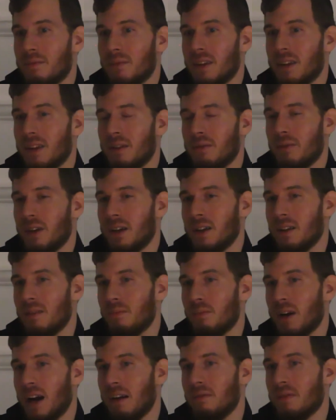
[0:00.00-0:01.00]
but they
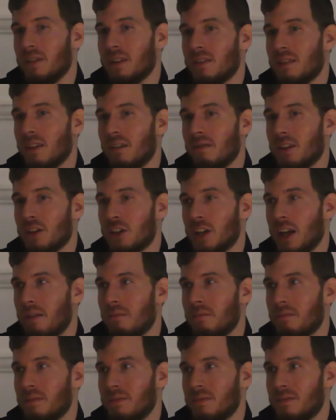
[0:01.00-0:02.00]
weren't prophets of
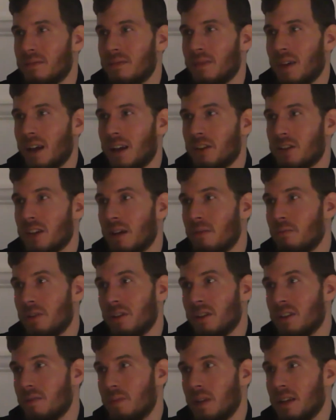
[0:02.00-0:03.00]
Hashem. Hashem
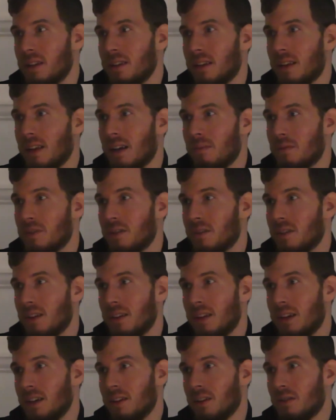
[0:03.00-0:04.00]
wouldn't speak to them, so they
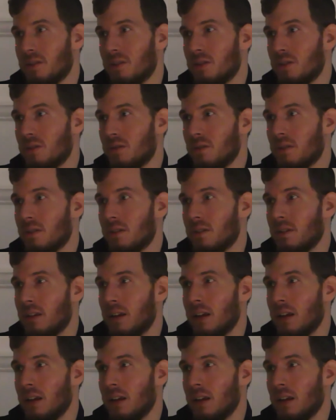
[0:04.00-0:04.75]
didn't know the truth.